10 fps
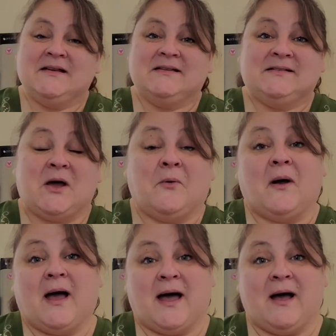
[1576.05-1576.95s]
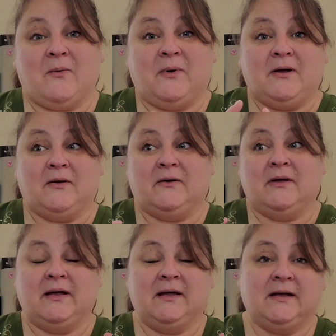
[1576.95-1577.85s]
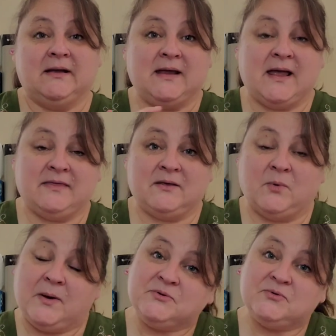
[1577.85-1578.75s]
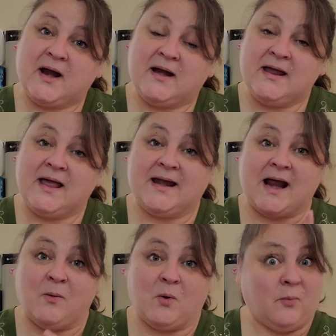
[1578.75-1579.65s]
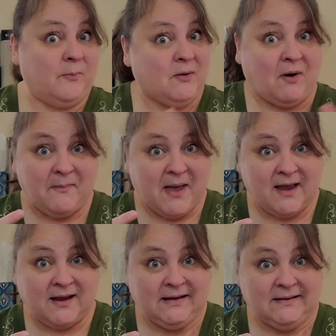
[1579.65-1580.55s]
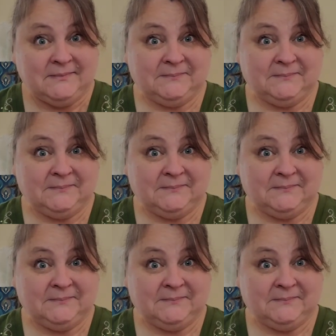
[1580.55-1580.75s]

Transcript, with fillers: So I will get the whips ready and I will be right back.